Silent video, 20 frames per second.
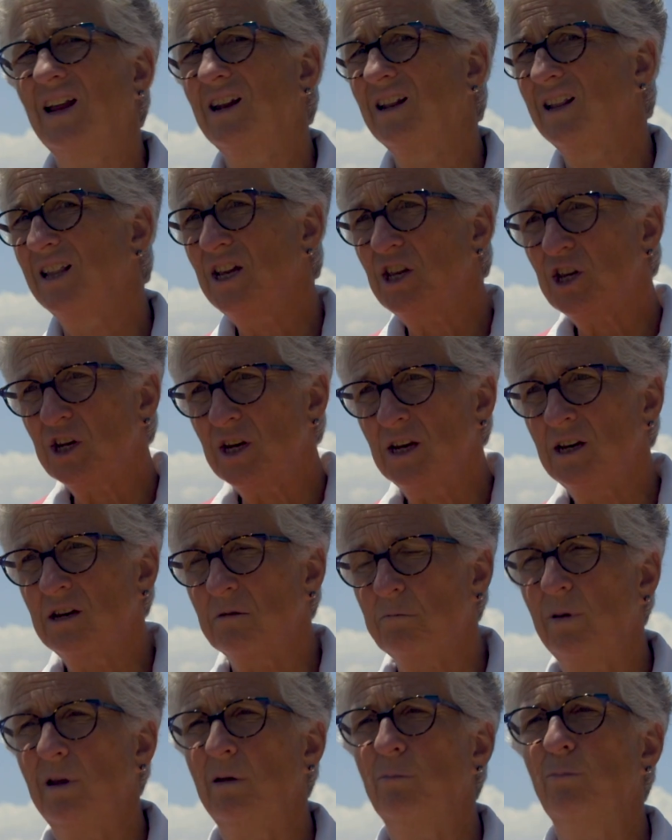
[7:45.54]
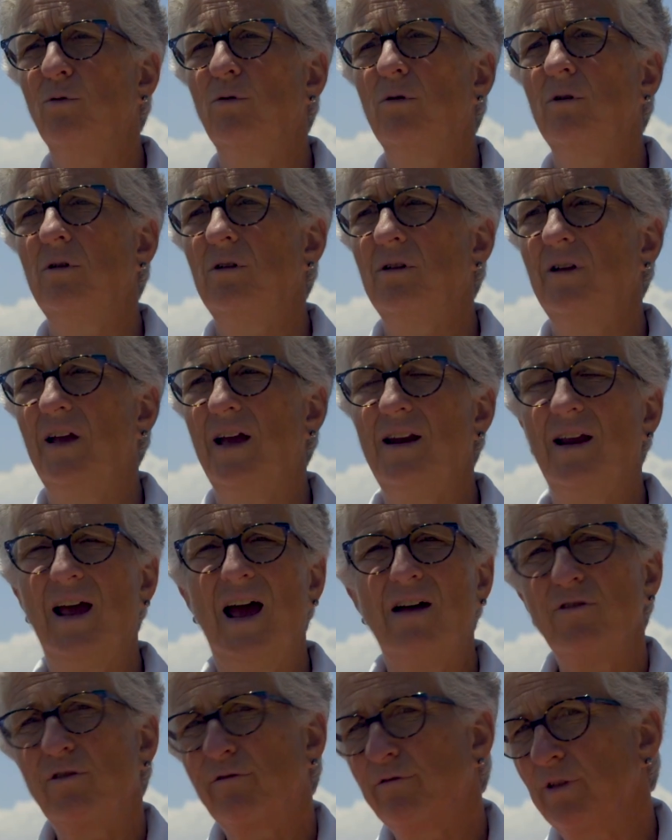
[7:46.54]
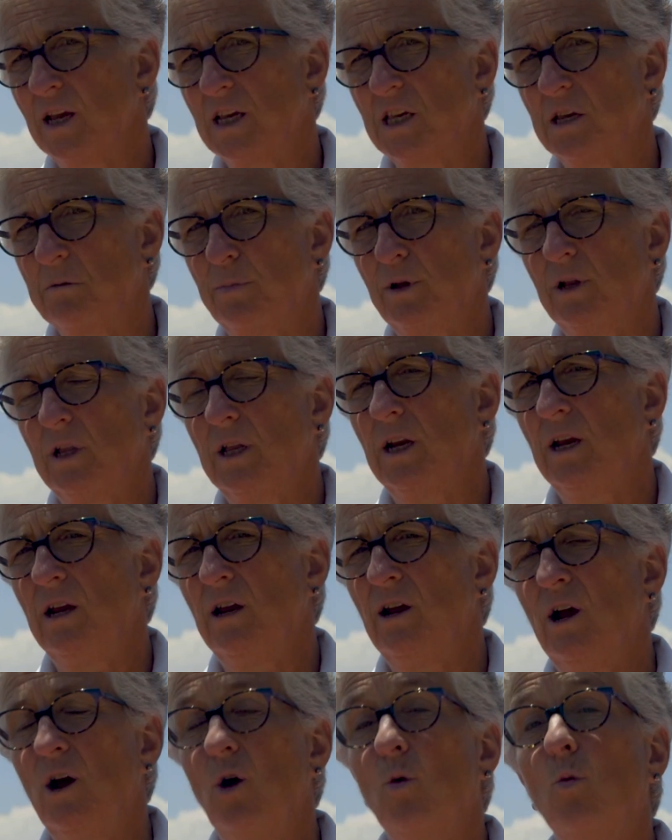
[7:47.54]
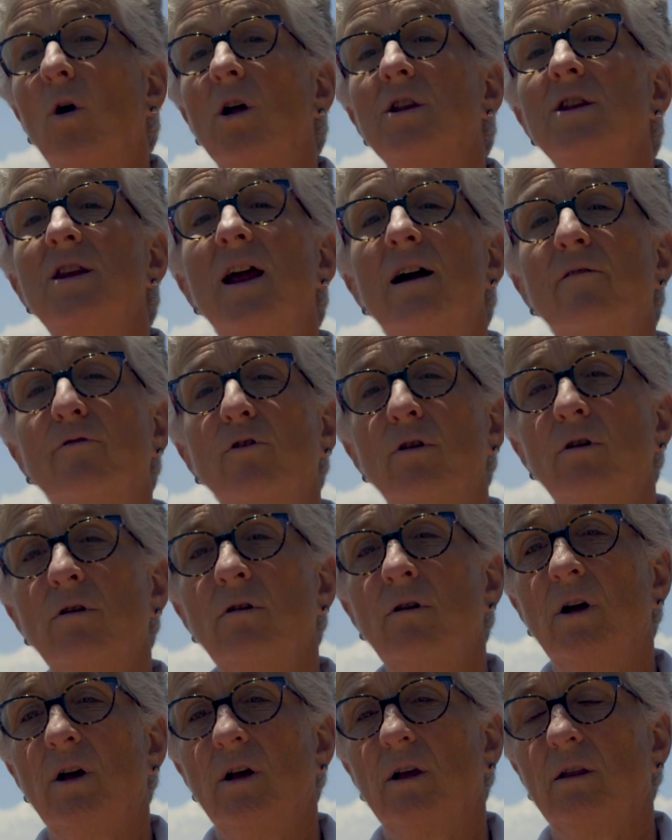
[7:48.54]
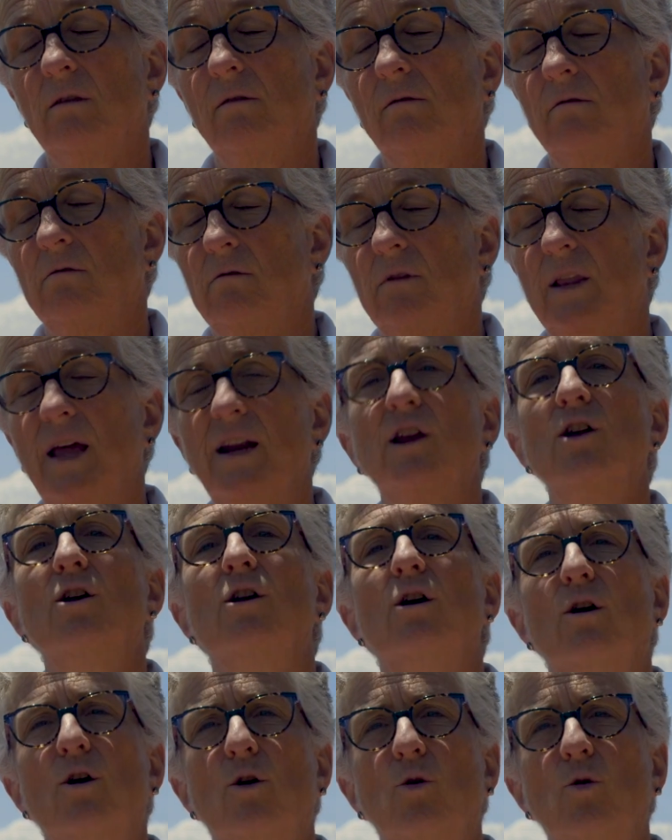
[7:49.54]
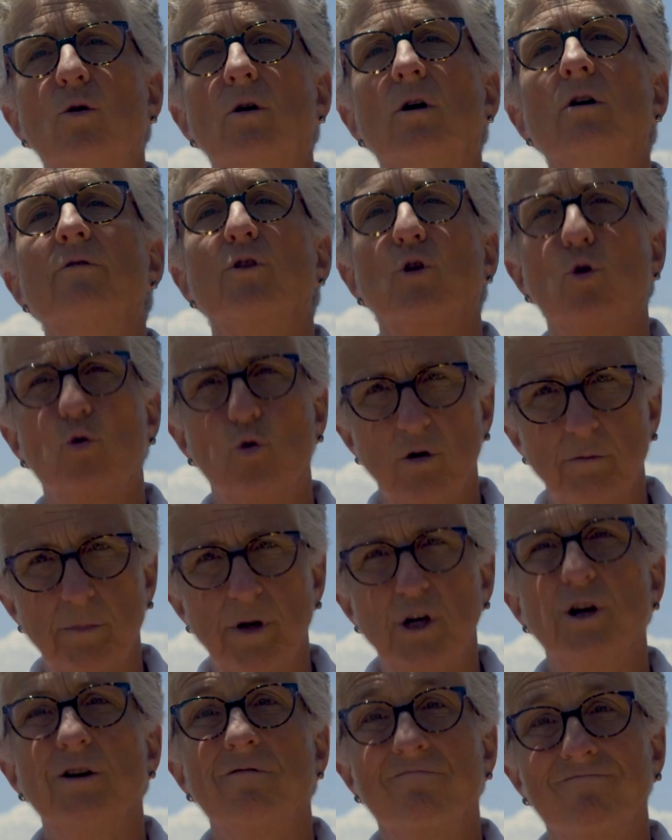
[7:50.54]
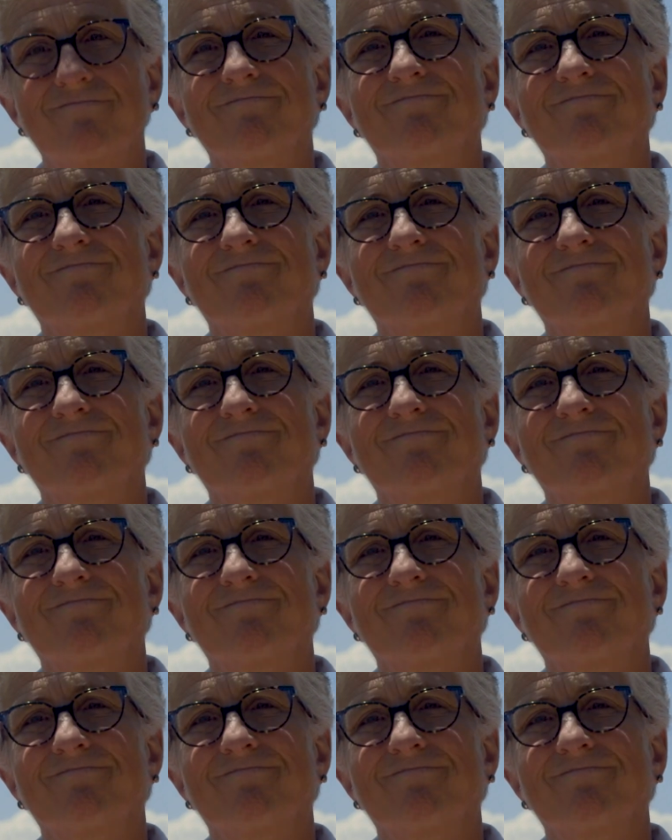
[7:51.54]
and listening to people and having flexibility while never letting go of the core mission